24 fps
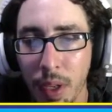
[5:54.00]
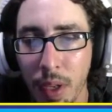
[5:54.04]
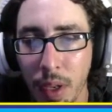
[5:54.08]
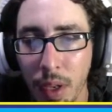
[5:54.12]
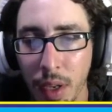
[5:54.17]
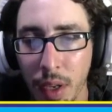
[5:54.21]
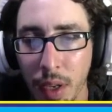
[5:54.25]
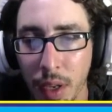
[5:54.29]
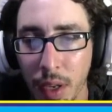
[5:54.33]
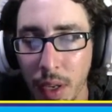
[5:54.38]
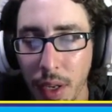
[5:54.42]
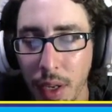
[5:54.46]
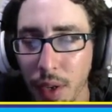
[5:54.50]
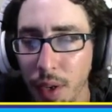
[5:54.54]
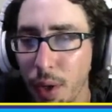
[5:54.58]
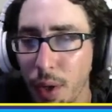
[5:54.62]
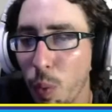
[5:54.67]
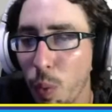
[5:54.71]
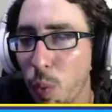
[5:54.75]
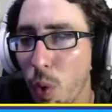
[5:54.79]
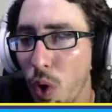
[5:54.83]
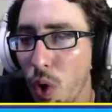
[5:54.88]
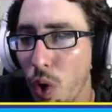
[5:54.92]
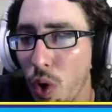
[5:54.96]
your
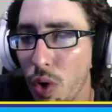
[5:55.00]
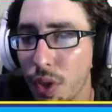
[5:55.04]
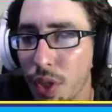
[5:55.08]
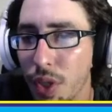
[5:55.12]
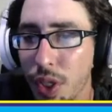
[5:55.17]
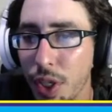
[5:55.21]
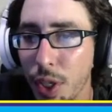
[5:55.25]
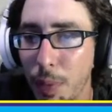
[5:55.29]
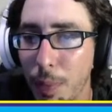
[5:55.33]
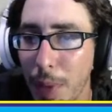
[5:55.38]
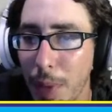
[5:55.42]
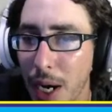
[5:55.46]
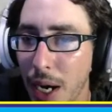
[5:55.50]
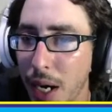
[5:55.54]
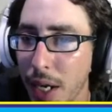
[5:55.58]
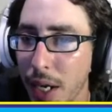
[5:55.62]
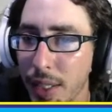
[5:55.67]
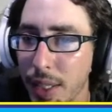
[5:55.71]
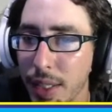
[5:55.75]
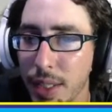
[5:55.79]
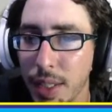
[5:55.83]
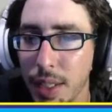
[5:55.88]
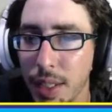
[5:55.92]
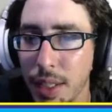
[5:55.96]
walls and your
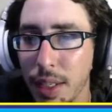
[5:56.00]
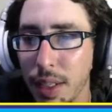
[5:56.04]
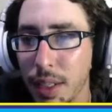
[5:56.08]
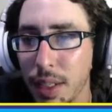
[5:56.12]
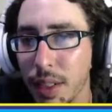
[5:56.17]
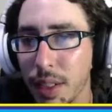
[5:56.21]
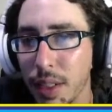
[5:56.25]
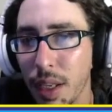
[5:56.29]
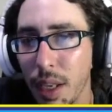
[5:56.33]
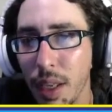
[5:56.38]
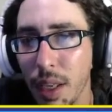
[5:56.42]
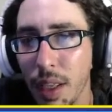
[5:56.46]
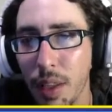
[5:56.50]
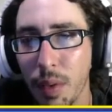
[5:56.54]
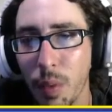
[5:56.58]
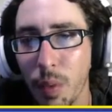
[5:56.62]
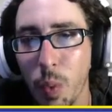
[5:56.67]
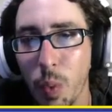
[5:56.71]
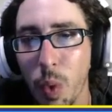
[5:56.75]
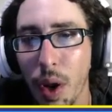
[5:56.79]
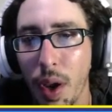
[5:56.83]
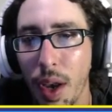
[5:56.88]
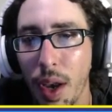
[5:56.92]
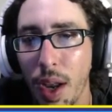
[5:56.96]
mines and
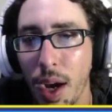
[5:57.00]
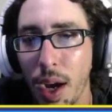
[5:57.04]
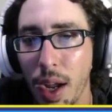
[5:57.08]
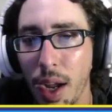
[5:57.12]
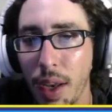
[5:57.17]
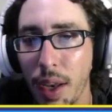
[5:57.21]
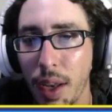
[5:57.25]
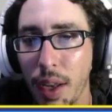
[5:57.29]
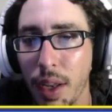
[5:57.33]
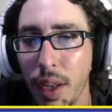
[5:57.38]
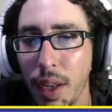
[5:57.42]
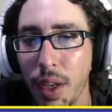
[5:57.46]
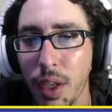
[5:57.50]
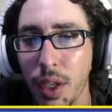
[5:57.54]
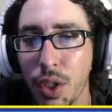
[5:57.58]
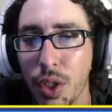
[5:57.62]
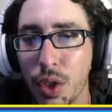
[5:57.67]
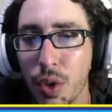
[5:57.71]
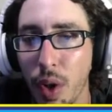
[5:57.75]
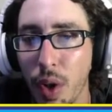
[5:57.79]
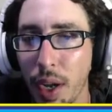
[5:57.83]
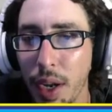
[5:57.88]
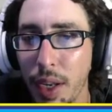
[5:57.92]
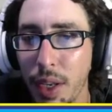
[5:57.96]
whatnot,
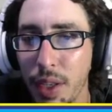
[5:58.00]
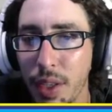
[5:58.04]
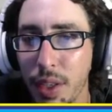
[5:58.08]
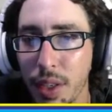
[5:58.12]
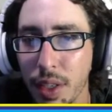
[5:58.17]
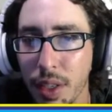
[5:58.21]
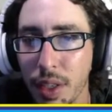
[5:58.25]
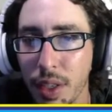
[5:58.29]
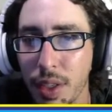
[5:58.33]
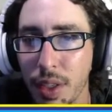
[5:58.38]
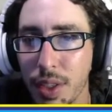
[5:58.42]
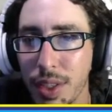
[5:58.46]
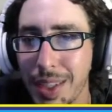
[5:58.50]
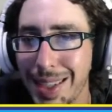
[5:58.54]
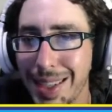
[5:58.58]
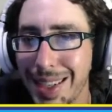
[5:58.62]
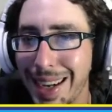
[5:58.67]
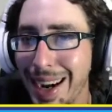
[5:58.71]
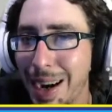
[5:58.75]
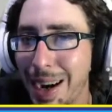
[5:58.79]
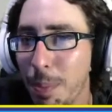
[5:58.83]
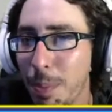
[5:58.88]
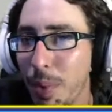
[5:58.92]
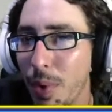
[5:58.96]
trying to
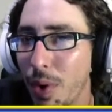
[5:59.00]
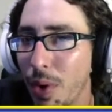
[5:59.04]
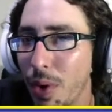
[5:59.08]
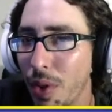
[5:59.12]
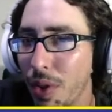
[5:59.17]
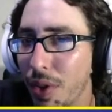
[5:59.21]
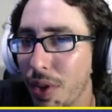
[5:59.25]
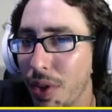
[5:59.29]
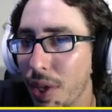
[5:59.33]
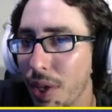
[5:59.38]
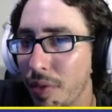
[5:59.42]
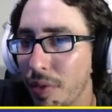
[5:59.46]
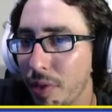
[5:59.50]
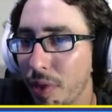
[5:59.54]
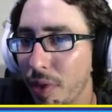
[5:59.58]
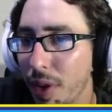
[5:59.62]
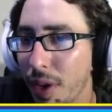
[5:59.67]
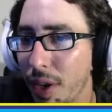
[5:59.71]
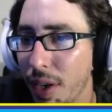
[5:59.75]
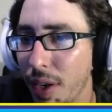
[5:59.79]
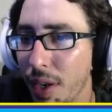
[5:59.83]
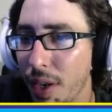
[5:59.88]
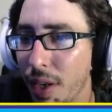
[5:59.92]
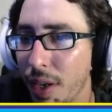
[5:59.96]
stop all the
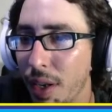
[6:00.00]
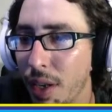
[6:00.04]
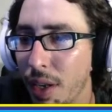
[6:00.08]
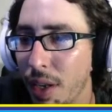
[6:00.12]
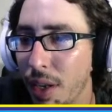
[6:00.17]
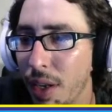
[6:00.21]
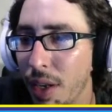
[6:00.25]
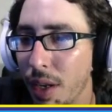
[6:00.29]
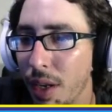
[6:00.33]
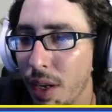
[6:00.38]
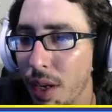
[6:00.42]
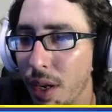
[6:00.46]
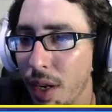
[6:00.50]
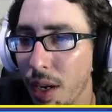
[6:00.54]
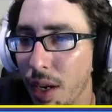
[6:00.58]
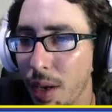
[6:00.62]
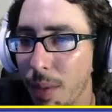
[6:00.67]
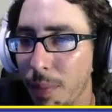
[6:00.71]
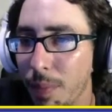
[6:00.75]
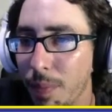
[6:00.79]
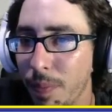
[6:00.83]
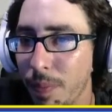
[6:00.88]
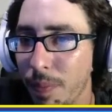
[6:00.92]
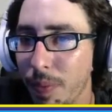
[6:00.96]
different
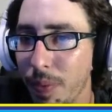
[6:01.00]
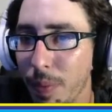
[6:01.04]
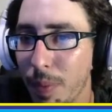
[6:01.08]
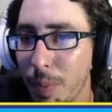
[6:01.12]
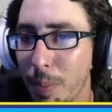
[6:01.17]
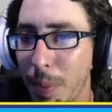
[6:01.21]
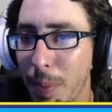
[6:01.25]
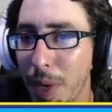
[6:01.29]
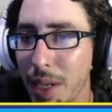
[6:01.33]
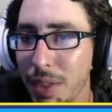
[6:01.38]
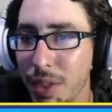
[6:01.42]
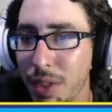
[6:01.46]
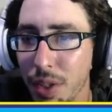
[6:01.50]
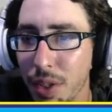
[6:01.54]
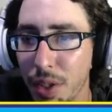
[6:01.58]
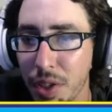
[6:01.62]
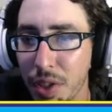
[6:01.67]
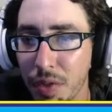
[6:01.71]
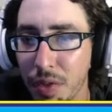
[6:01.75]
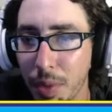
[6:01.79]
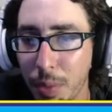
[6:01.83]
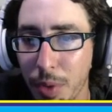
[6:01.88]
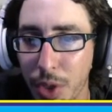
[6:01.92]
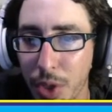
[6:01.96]
monsters
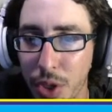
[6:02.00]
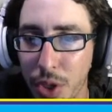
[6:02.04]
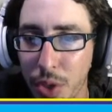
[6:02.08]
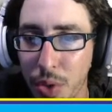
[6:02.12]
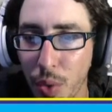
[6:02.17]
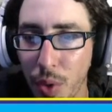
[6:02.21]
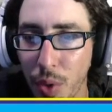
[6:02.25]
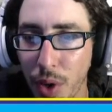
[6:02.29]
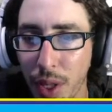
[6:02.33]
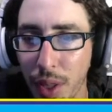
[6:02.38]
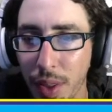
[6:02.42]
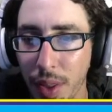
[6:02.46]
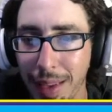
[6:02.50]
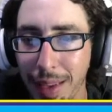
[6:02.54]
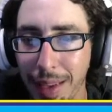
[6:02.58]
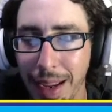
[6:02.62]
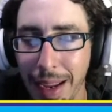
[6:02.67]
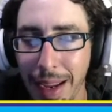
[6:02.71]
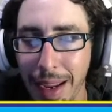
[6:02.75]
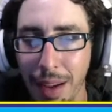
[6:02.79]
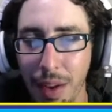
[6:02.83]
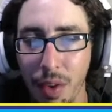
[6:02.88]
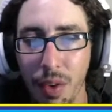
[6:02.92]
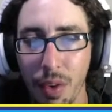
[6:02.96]
from destroying the
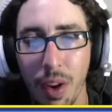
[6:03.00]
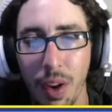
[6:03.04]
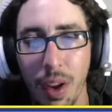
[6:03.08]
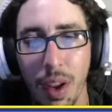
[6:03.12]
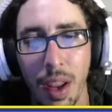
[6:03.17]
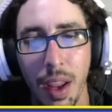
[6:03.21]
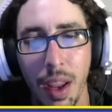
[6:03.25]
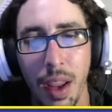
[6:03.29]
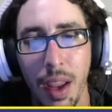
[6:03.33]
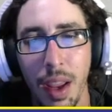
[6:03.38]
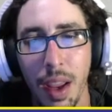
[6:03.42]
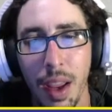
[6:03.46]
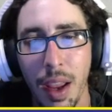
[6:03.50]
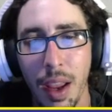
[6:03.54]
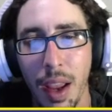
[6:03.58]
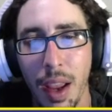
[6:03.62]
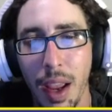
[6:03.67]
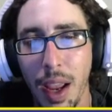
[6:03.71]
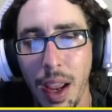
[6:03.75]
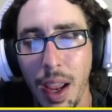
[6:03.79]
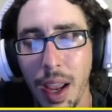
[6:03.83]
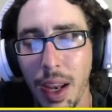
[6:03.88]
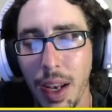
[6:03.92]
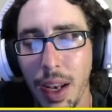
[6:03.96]
town.
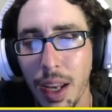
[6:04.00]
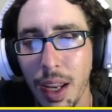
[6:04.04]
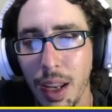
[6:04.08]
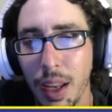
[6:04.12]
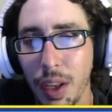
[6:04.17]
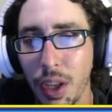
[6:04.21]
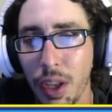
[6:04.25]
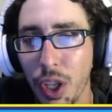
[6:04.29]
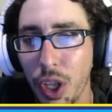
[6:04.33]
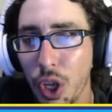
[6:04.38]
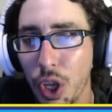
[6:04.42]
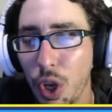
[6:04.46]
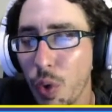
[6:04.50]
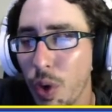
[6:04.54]
And you can